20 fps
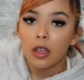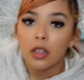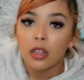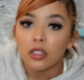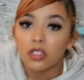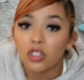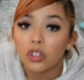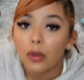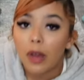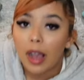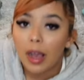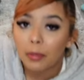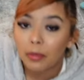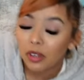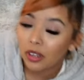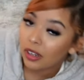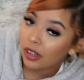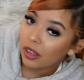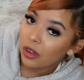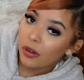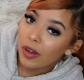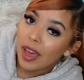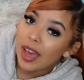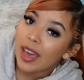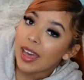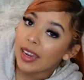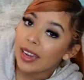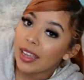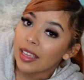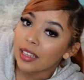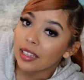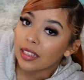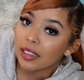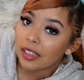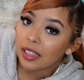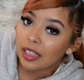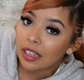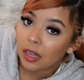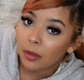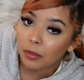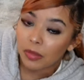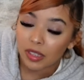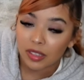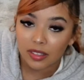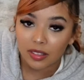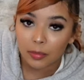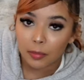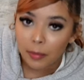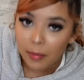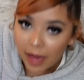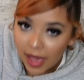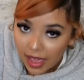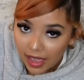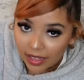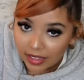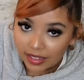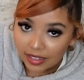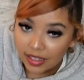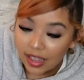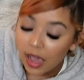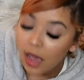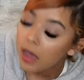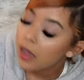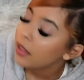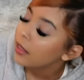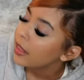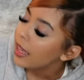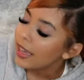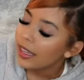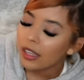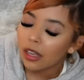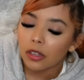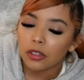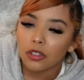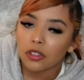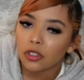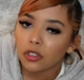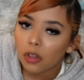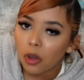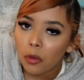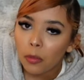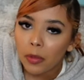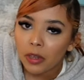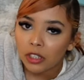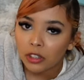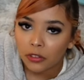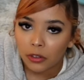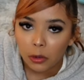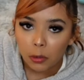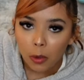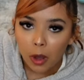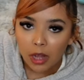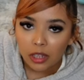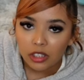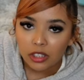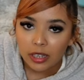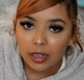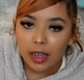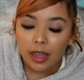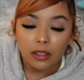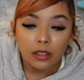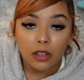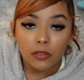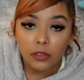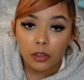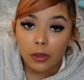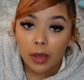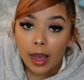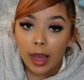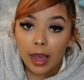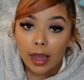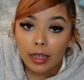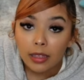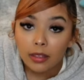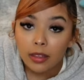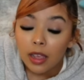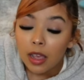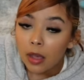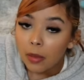So I'm gonna go ahead and clean up this mess. Thank y'all so much for watching. I love you guys.